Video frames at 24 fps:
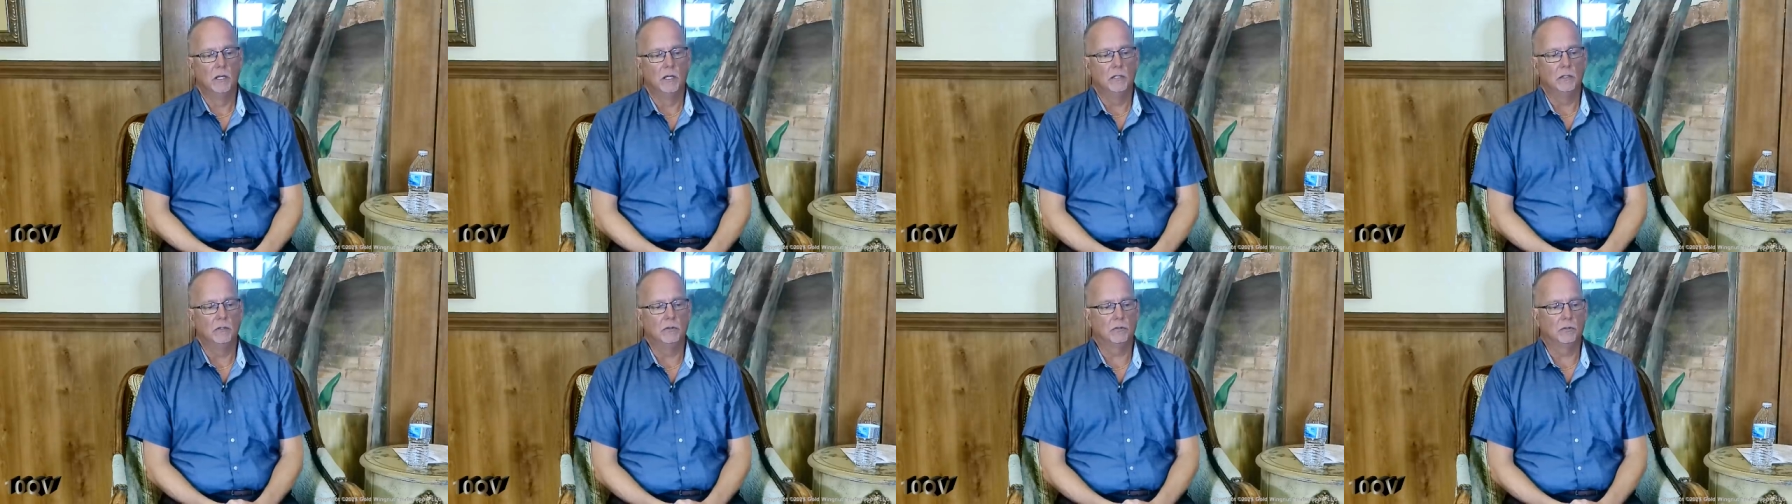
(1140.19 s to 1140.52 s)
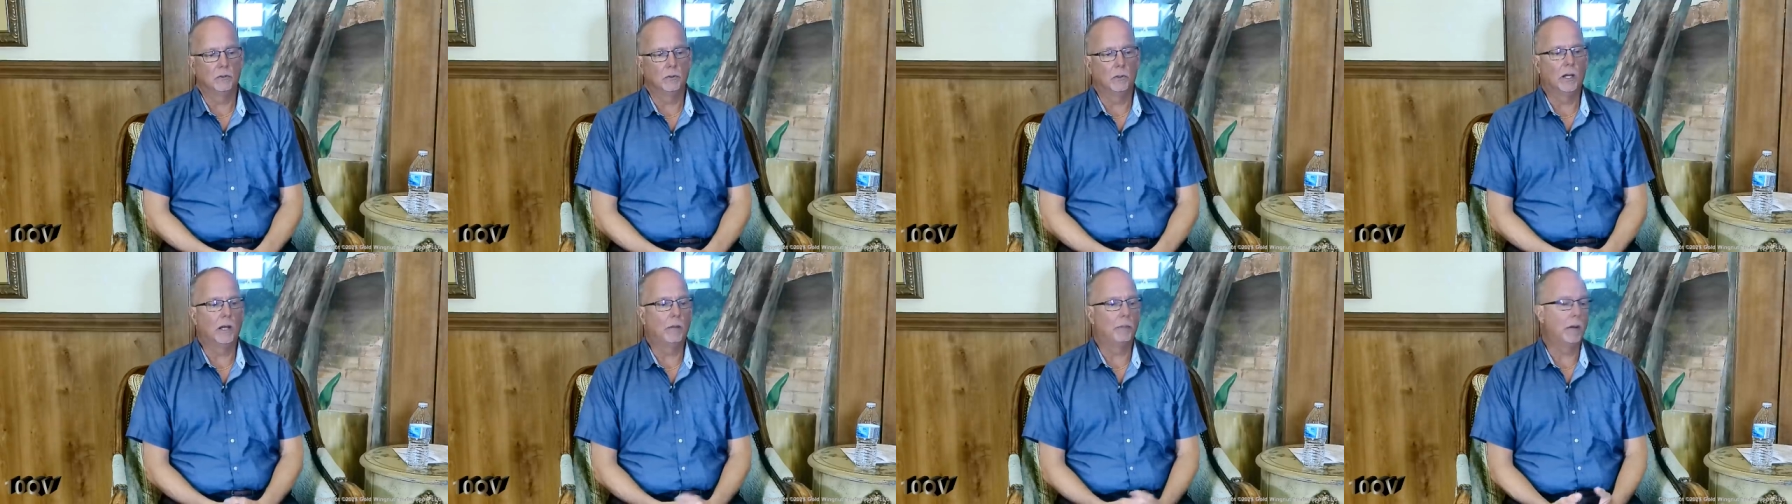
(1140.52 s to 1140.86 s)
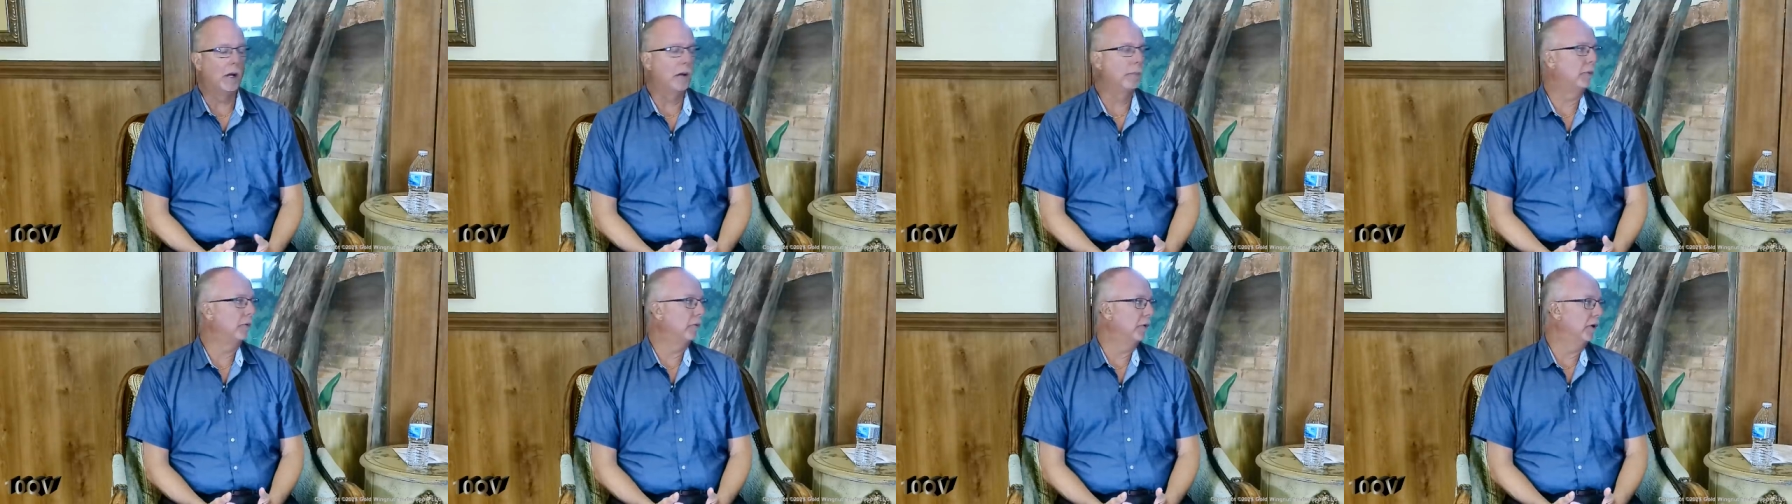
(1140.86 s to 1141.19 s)
you still have
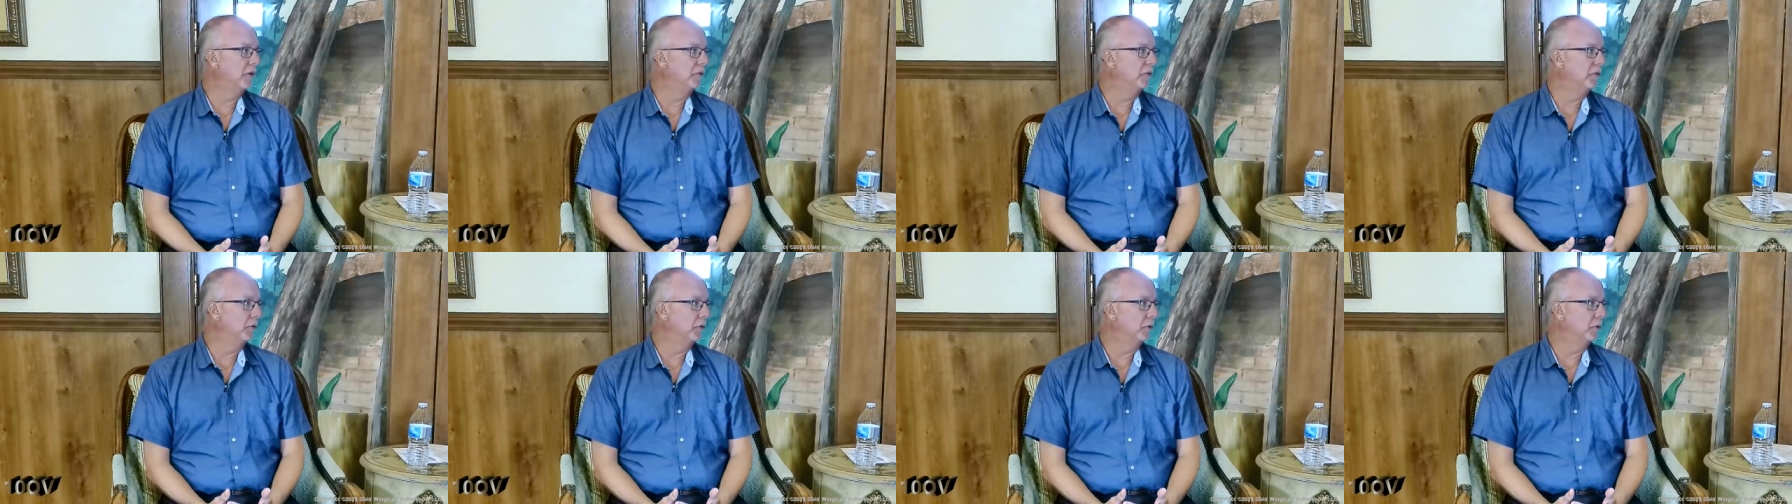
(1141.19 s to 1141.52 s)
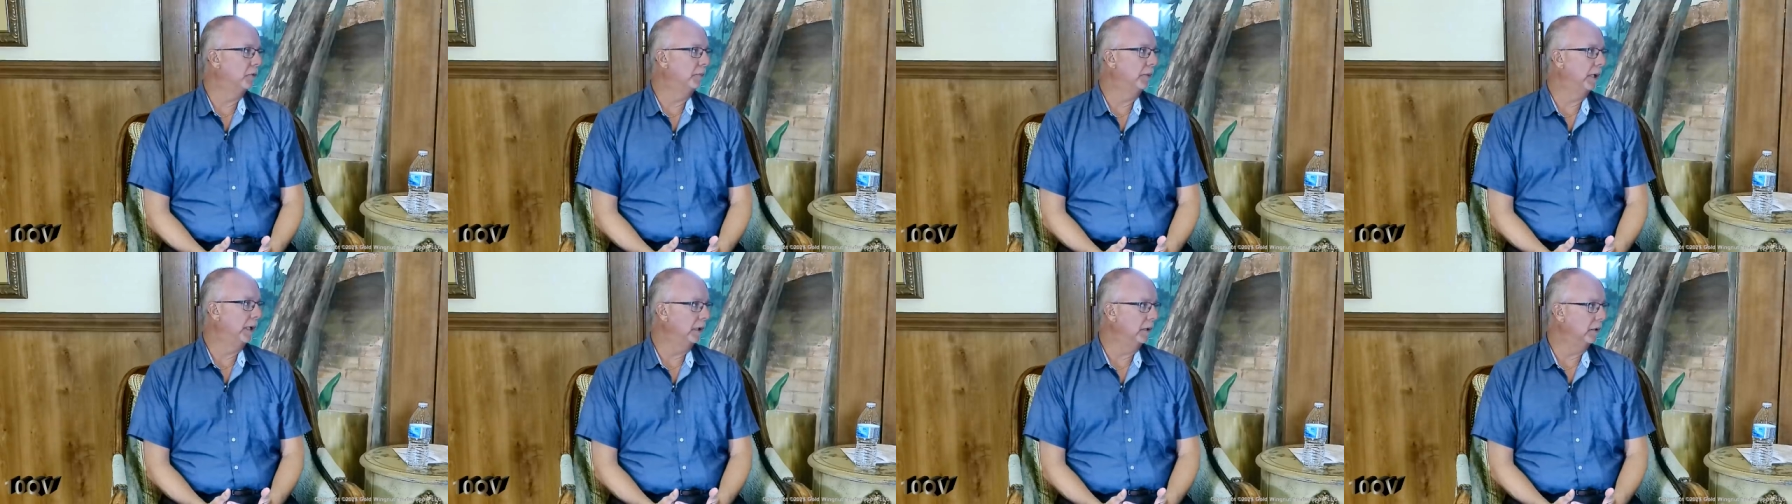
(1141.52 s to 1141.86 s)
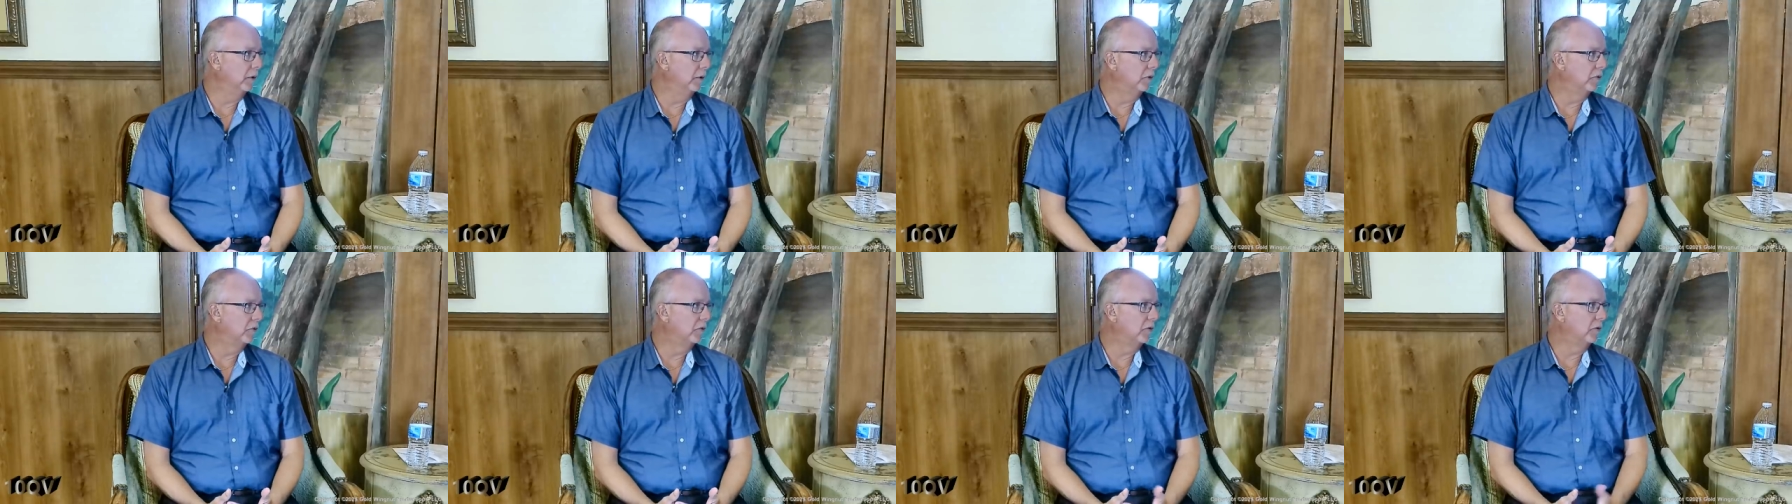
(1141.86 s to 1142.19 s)
operational
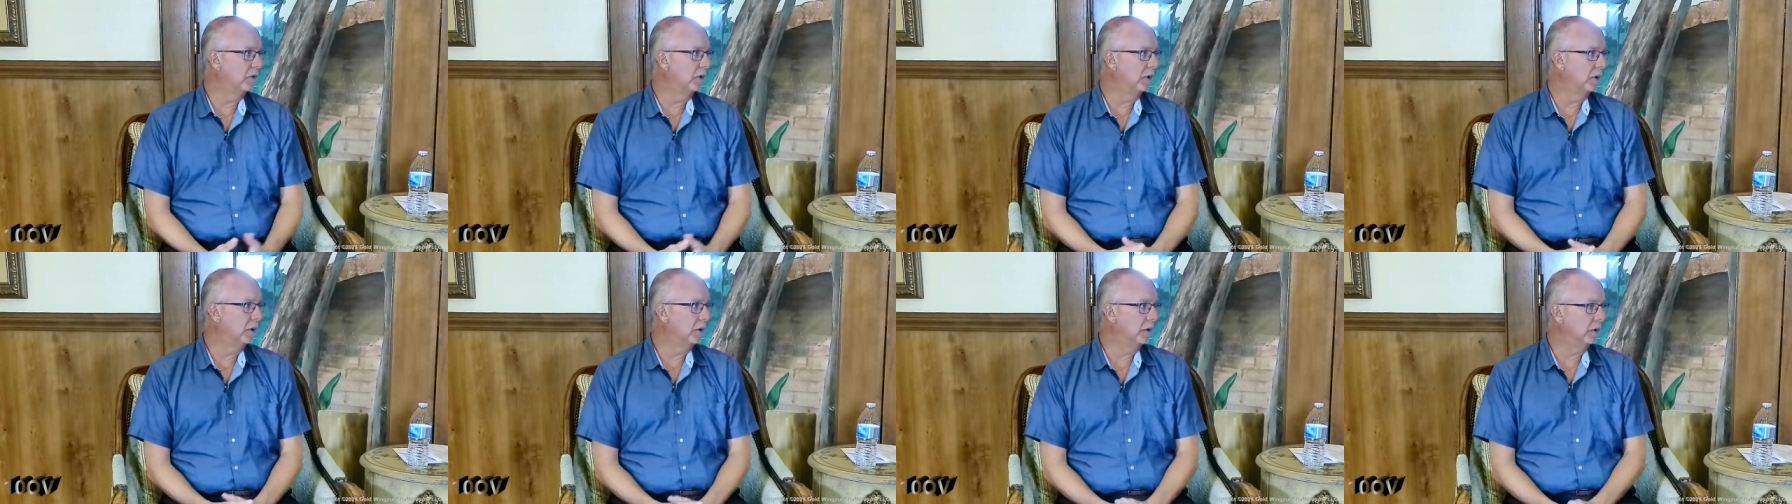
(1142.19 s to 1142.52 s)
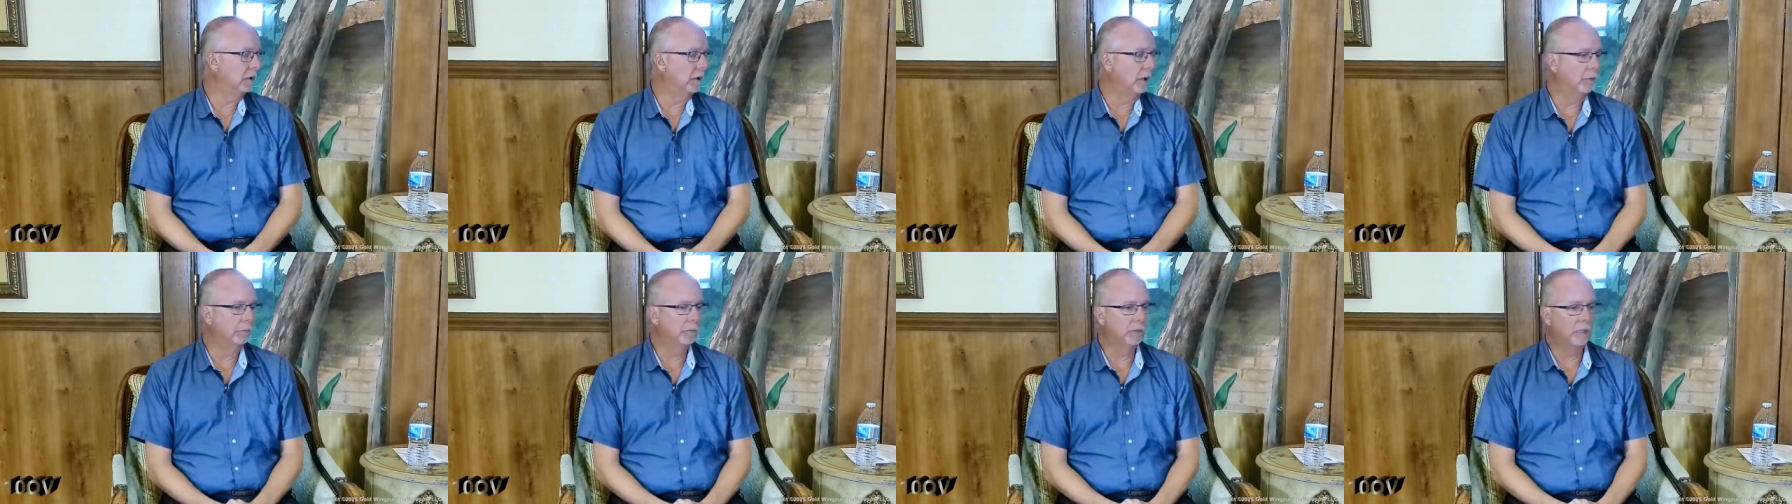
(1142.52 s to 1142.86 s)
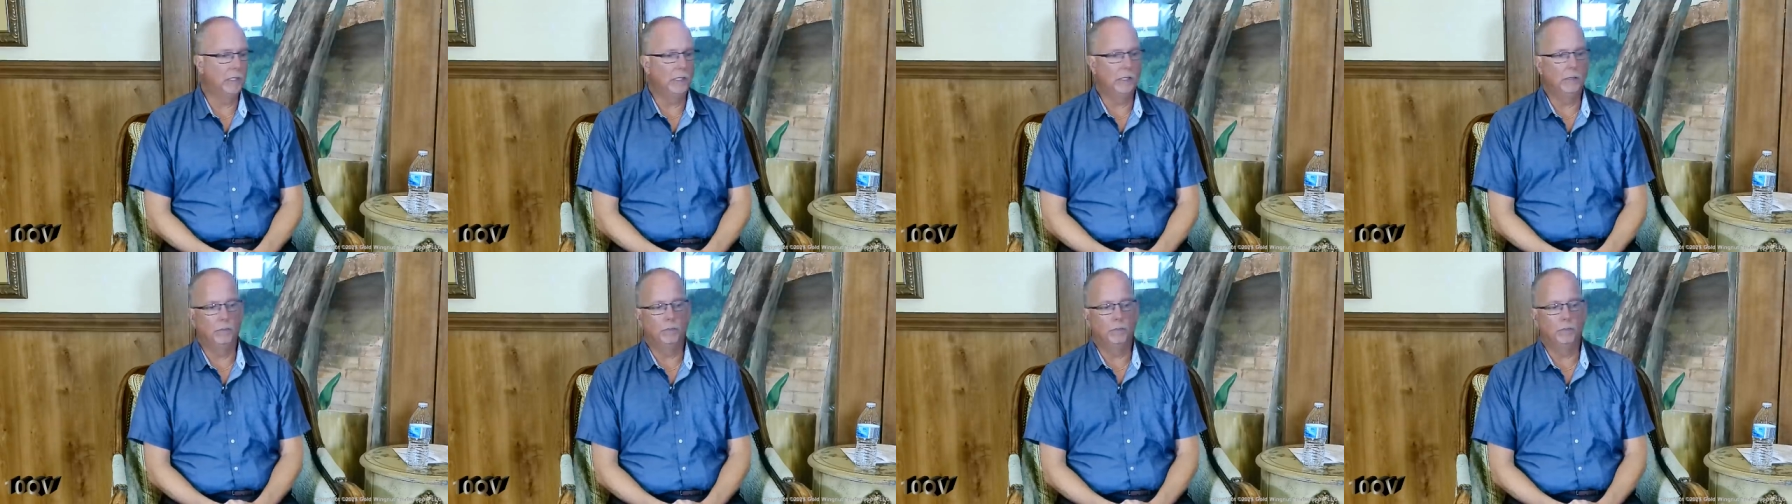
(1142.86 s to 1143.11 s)
maintenance, upkeep,